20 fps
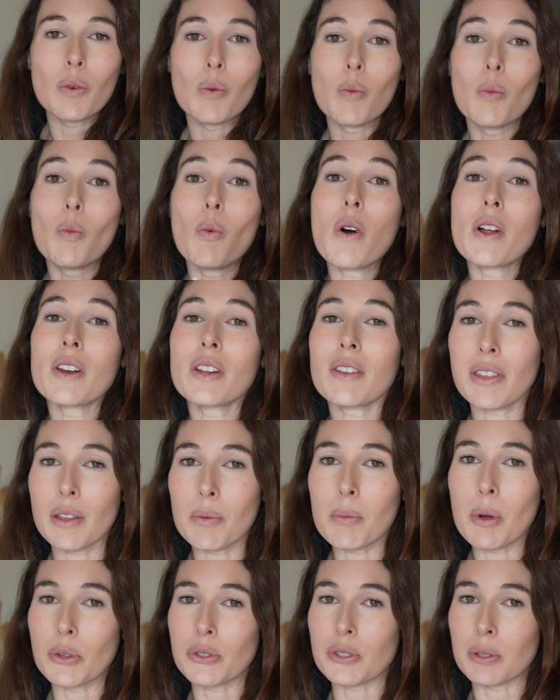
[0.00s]
one of the
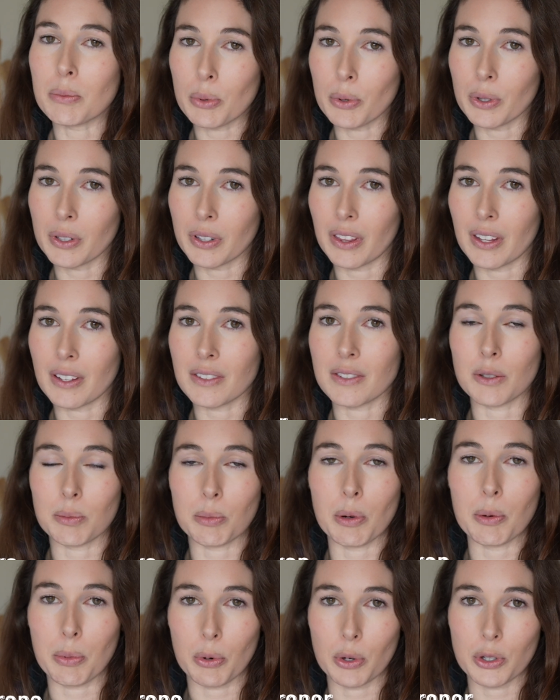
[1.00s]
most important things is
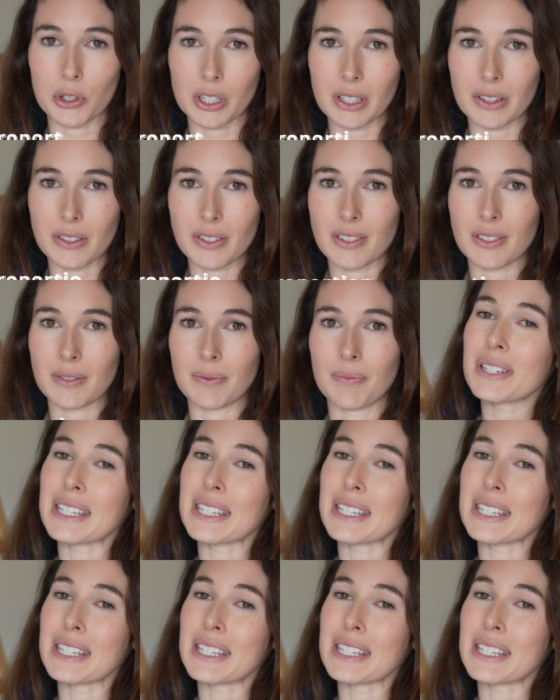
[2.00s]
proportions.